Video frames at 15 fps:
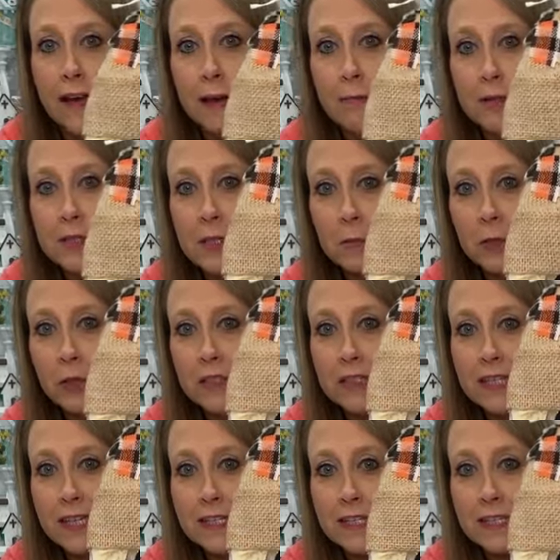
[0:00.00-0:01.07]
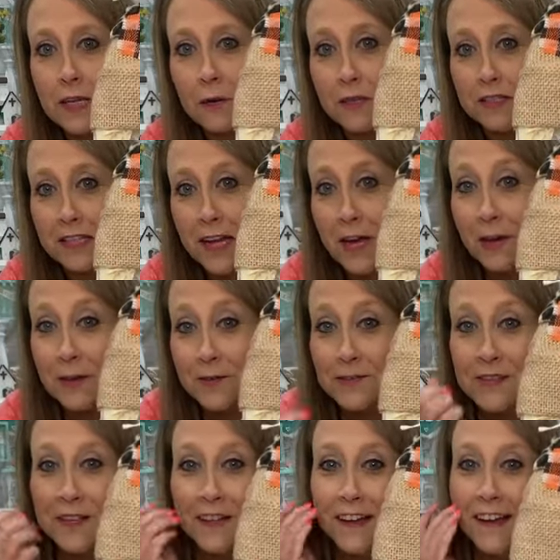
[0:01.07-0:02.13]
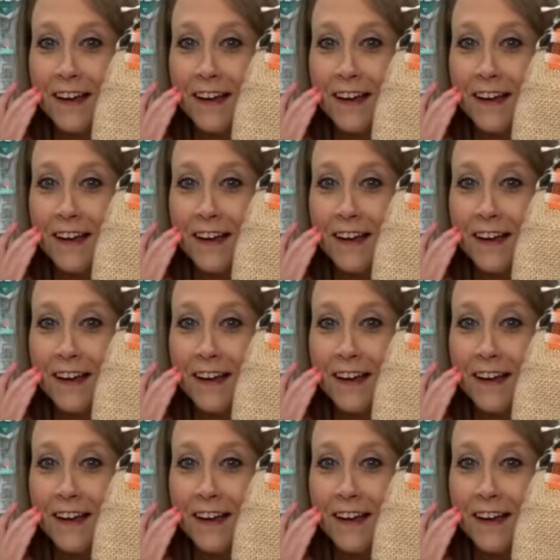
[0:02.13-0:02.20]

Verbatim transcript: I put some little stitches on his nose.